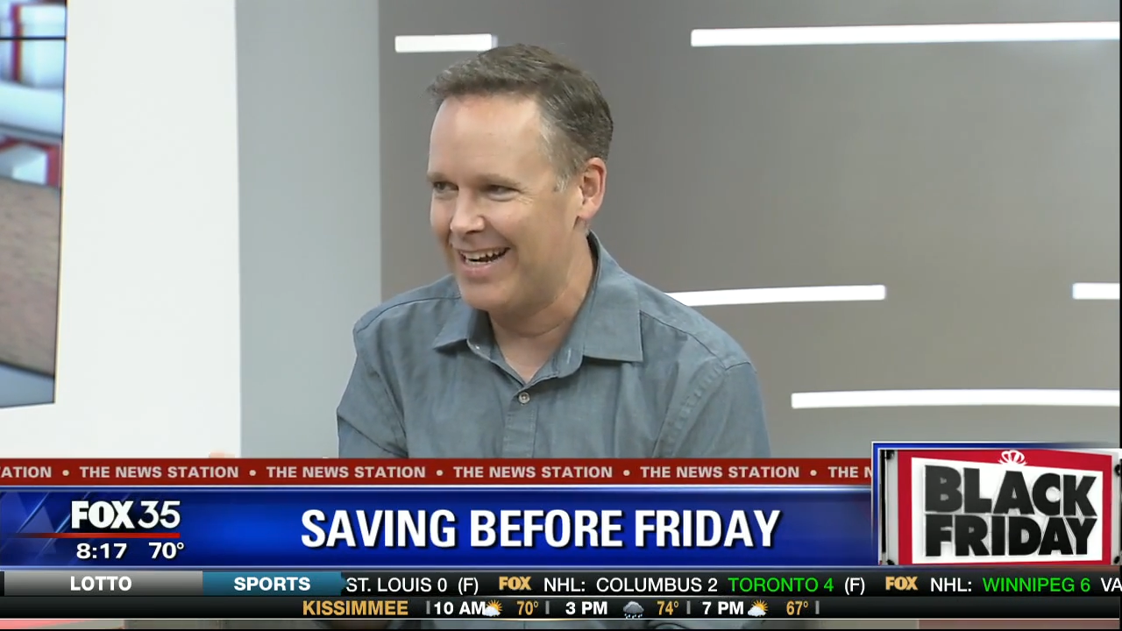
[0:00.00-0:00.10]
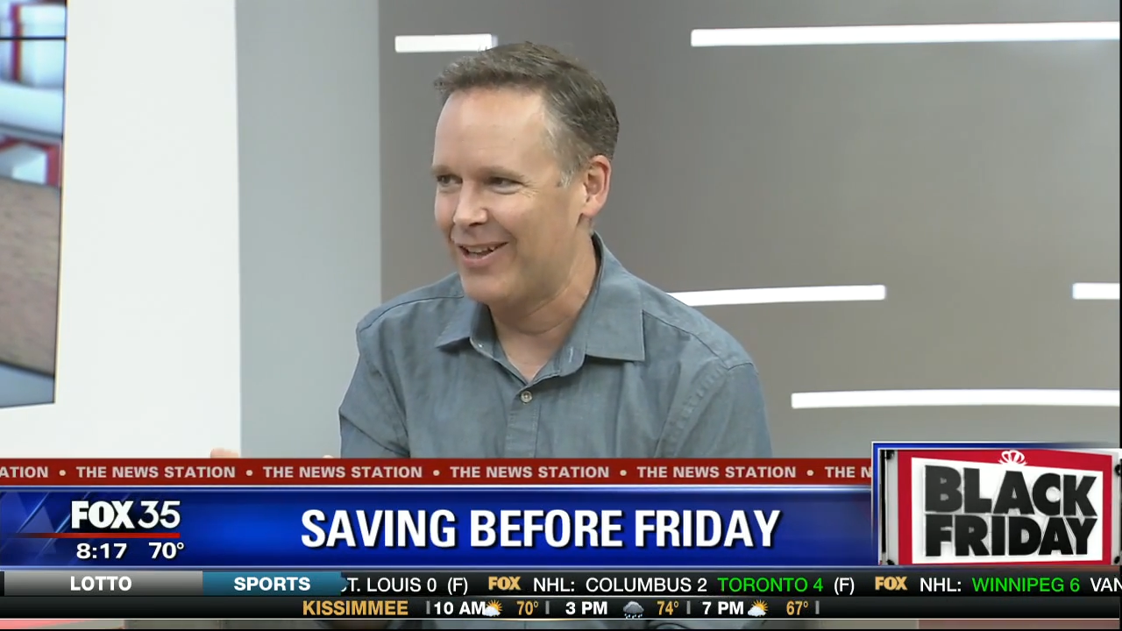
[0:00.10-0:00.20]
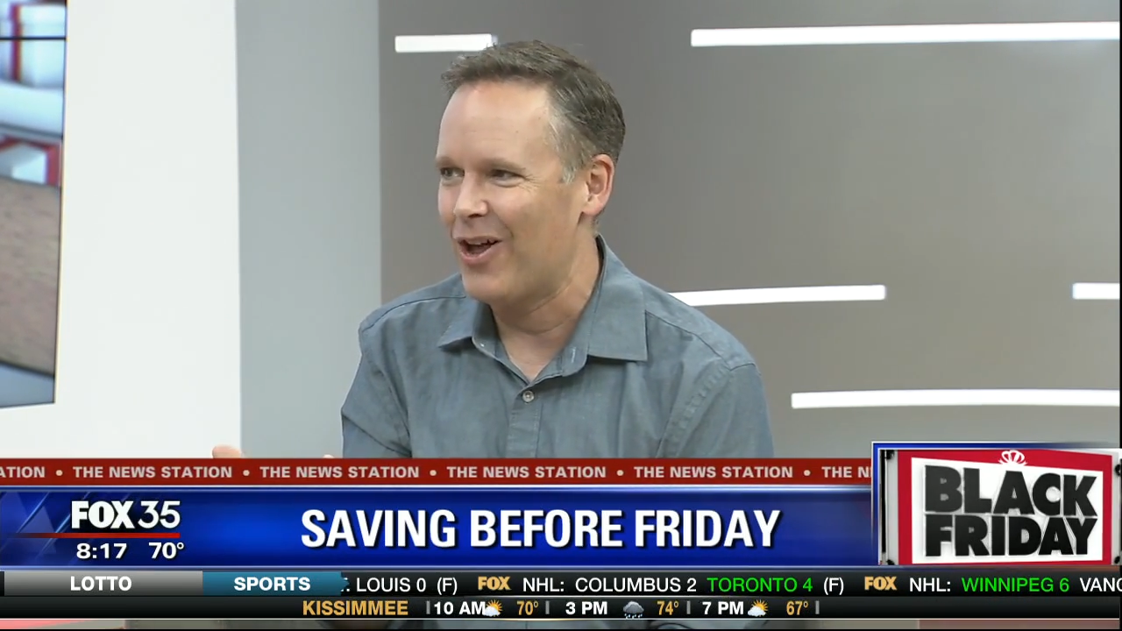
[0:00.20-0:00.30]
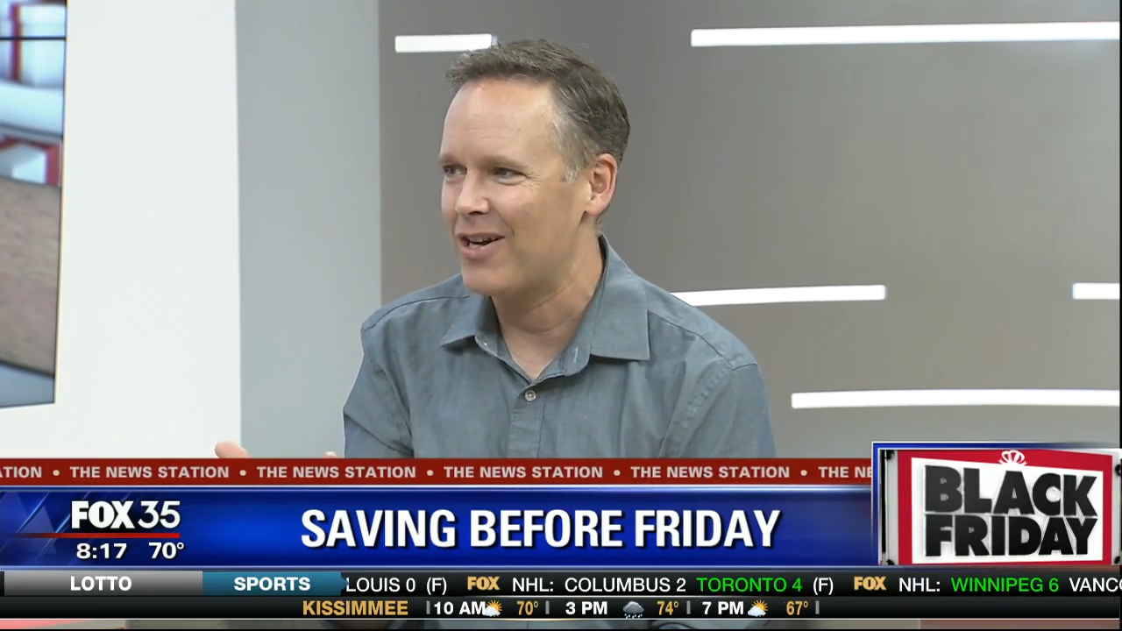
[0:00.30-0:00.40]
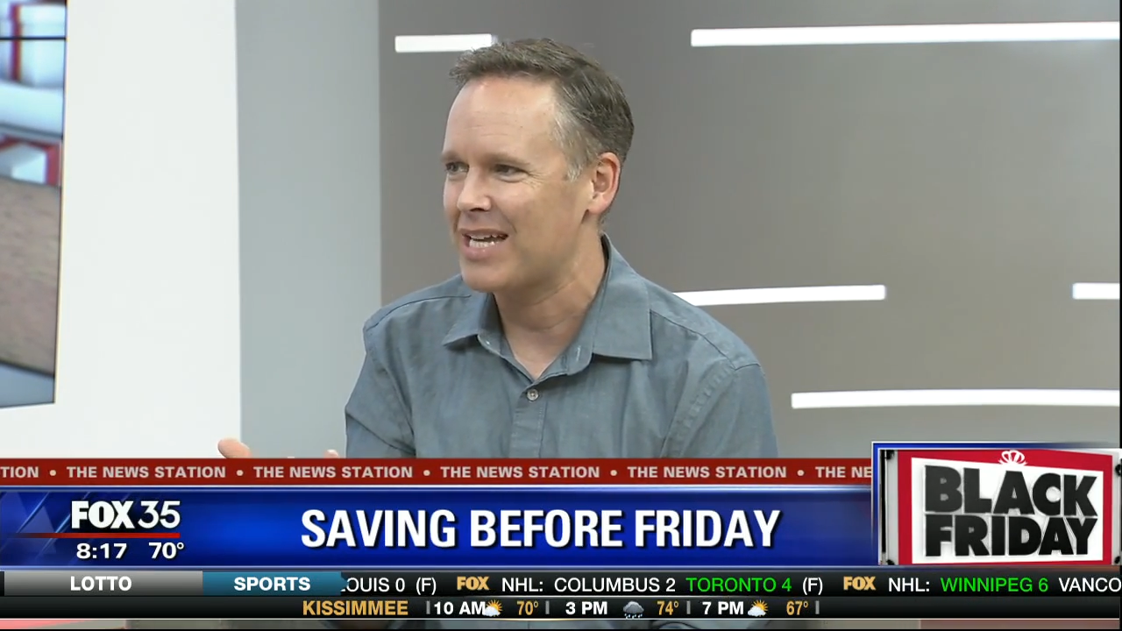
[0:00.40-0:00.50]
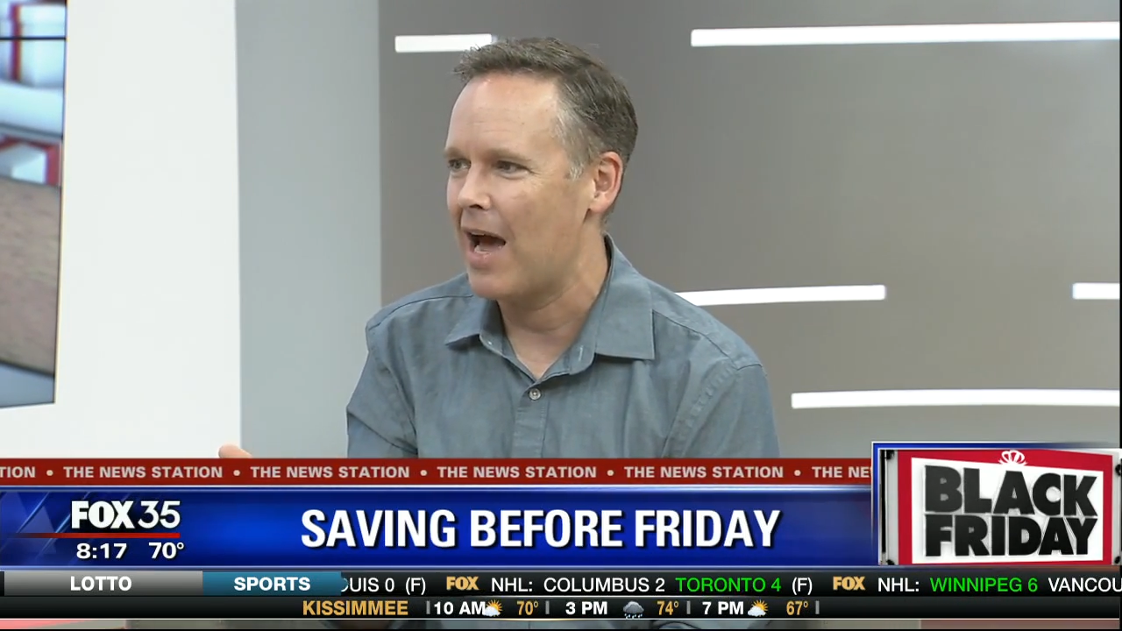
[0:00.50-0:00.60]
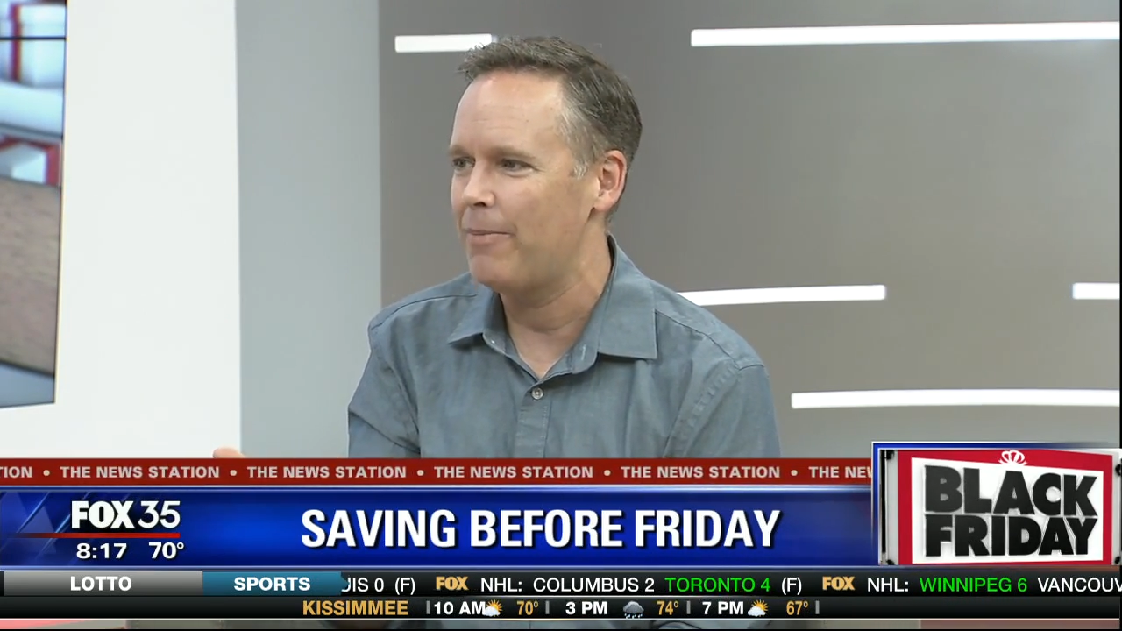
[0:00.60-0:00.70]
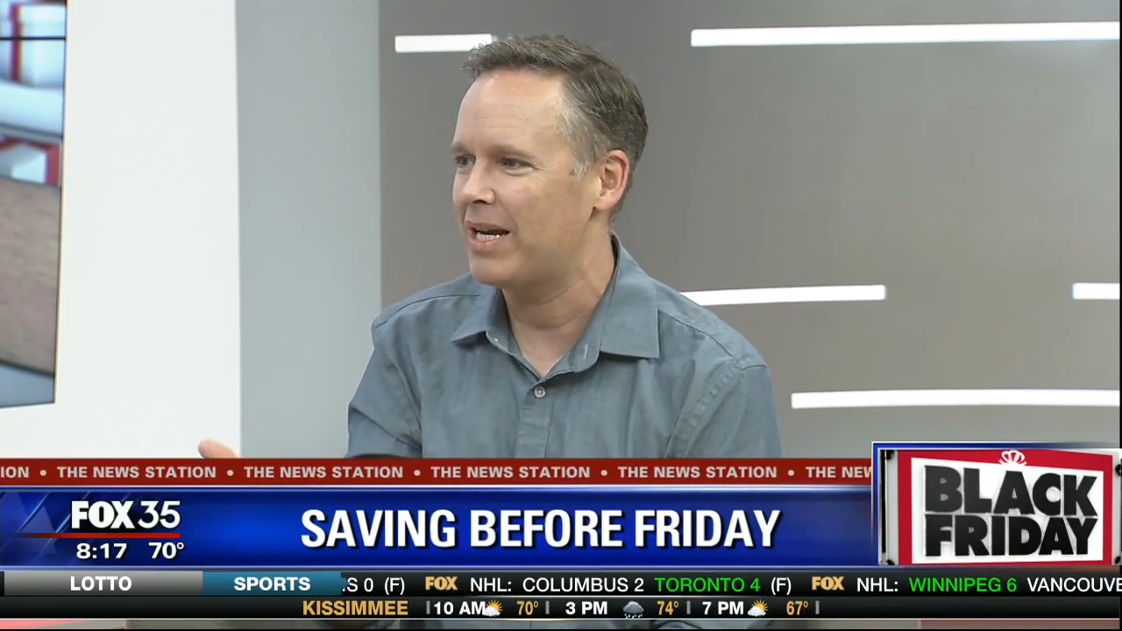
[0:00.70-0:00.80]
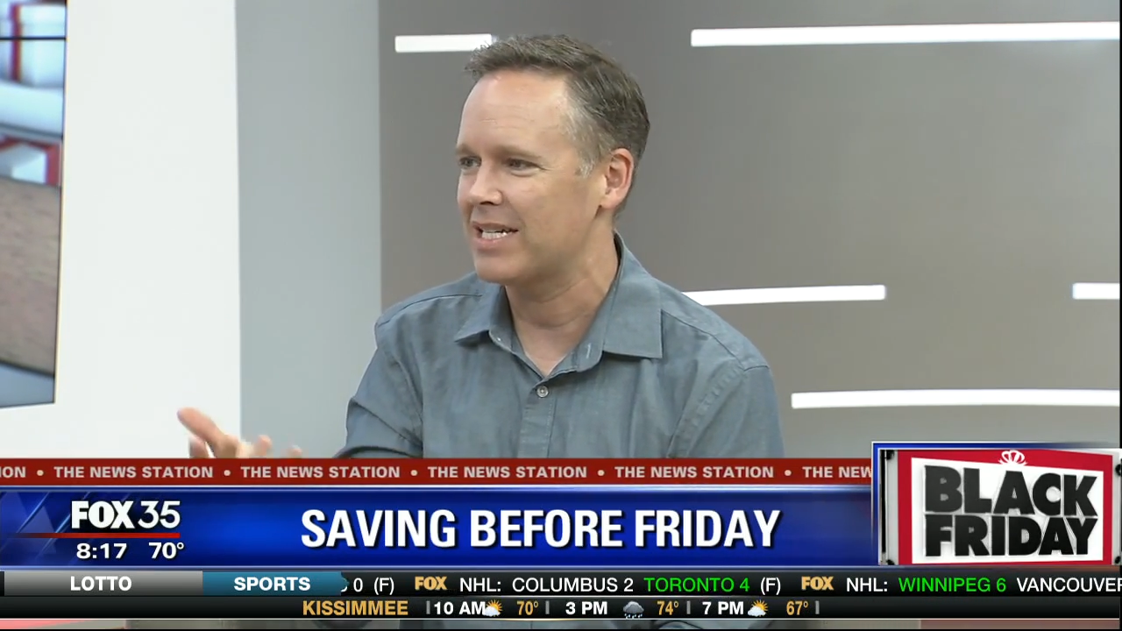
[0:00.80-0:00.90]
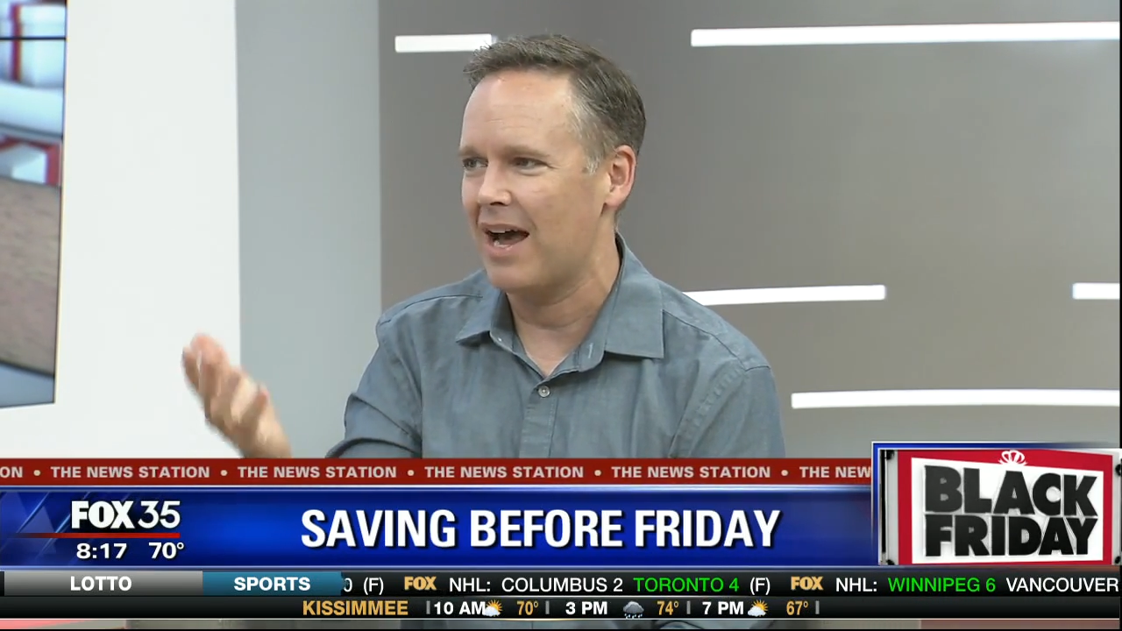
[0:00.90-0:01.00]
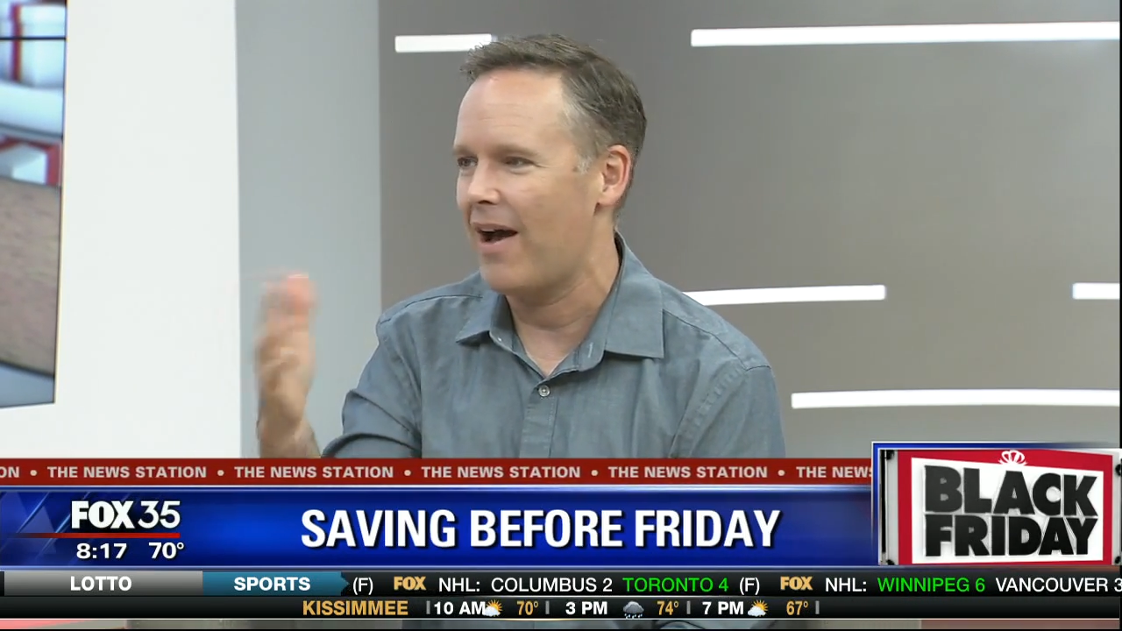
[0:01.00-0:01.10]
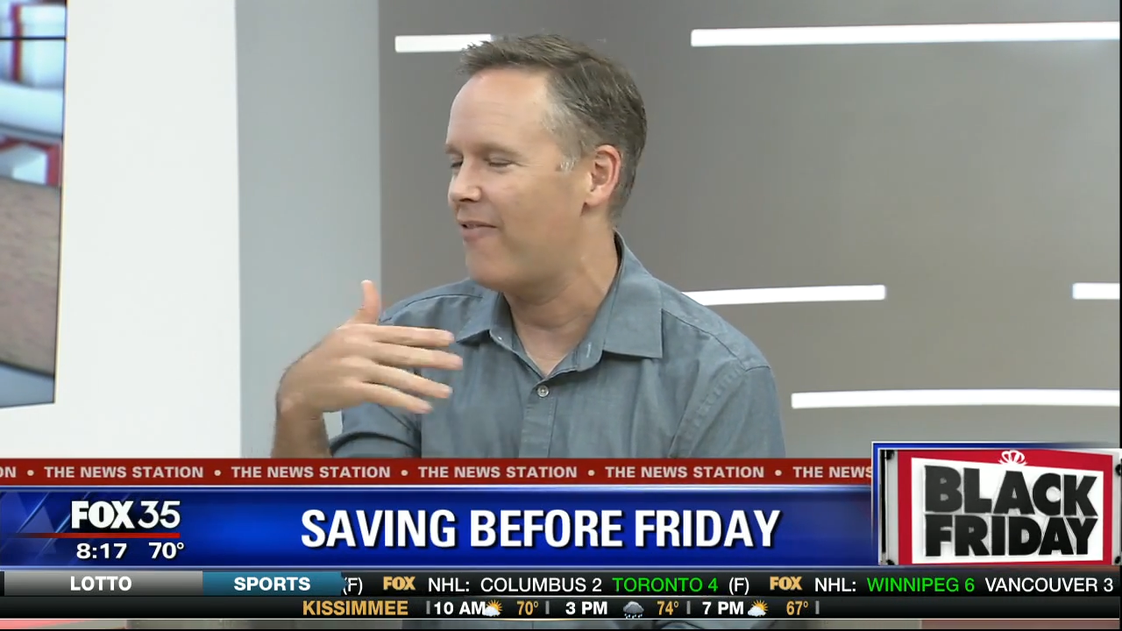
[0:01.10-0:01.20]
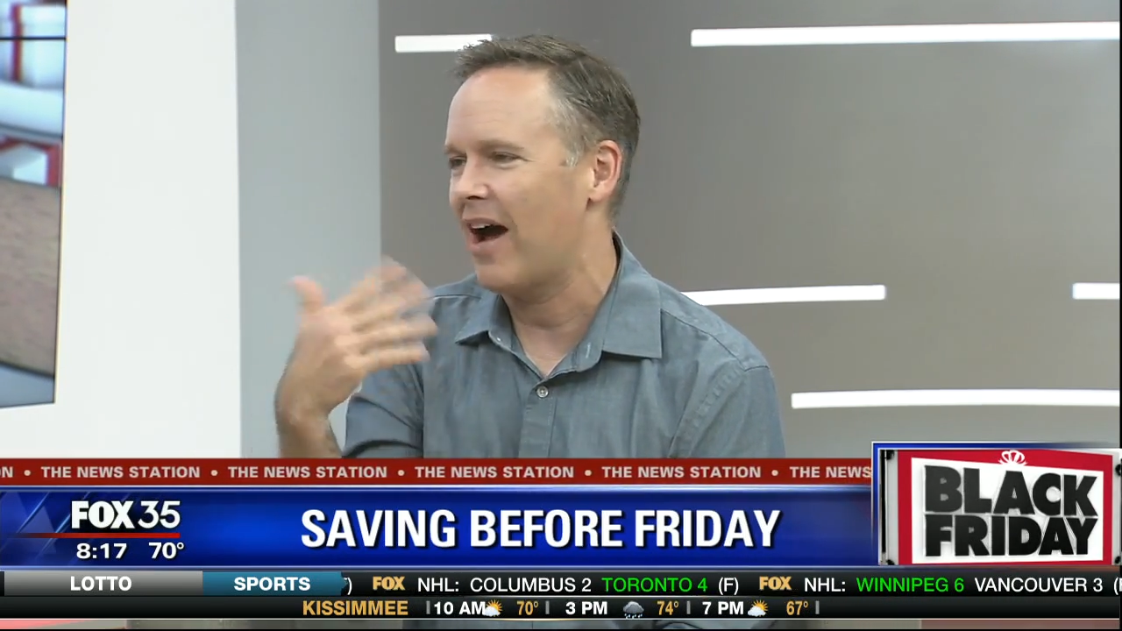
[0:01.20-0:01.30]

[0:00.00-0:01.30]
in a long time Me because I,